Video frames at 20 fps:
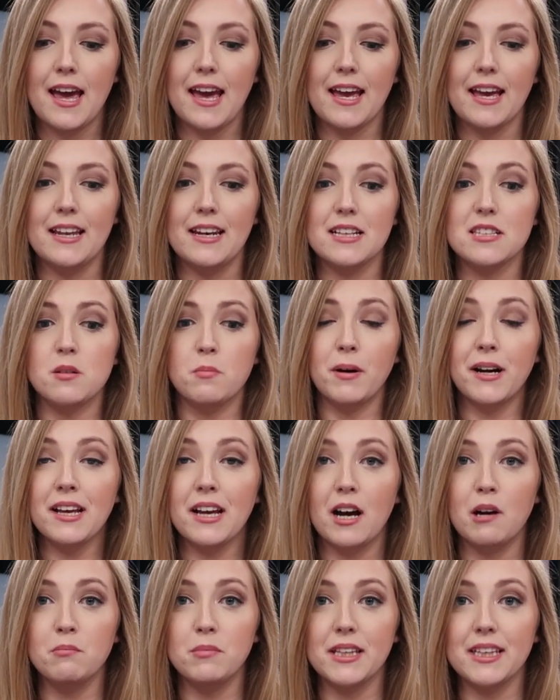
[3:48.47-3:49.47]
And it's a pretty
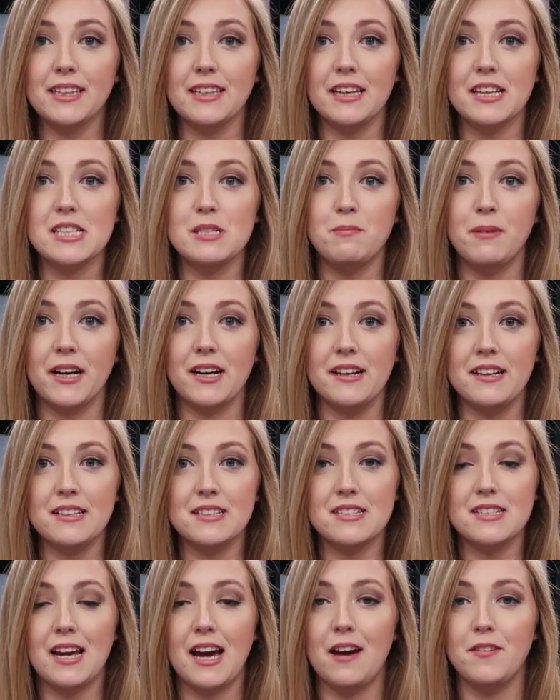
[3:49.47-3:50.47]
humbling
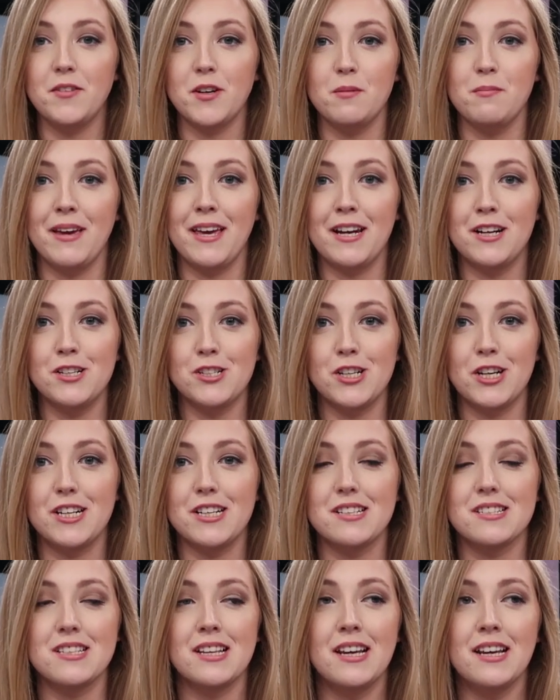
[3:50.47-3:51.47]
experience to have your
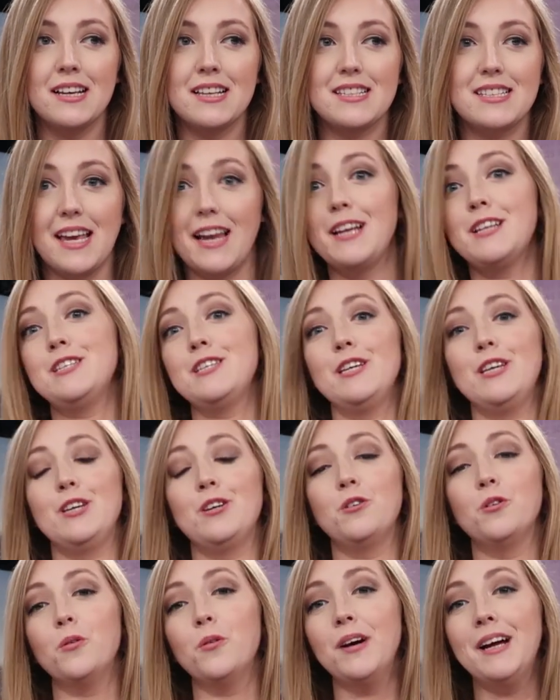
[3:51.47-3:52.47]
managers say to
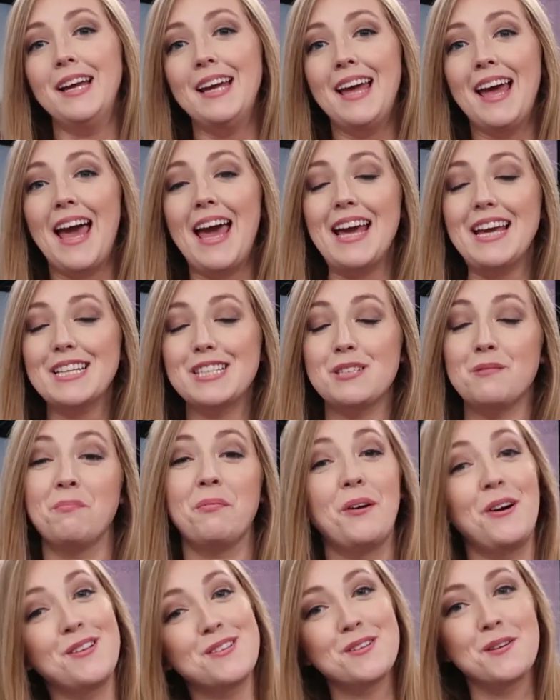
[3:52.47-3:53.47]
you, hey,
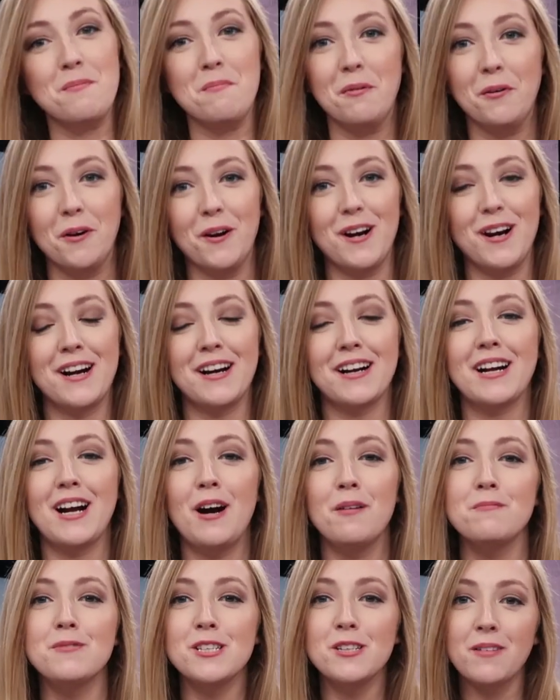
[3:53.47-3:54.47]
sports reporter,
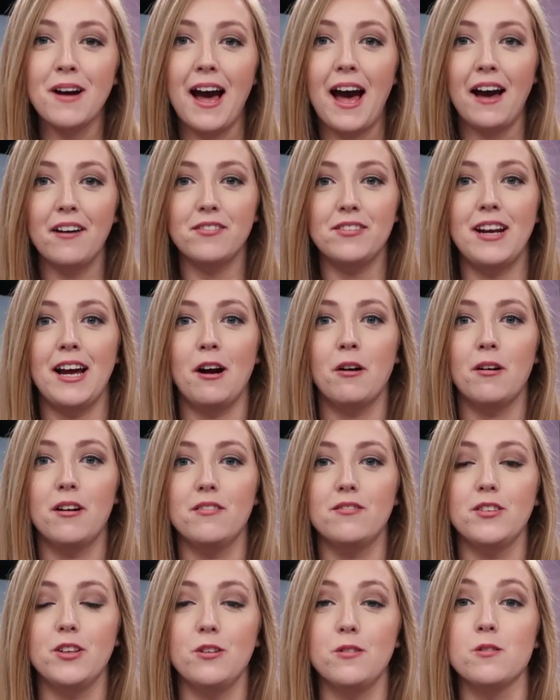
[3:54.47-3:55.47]
come do half an hour
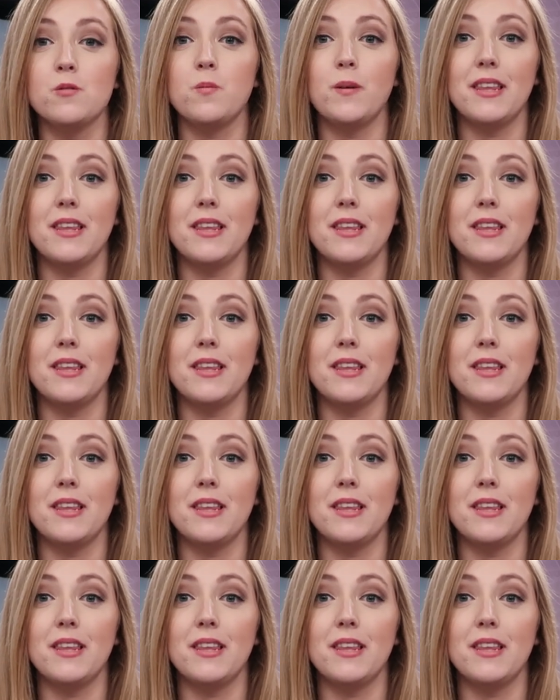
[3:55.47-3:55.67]
of news.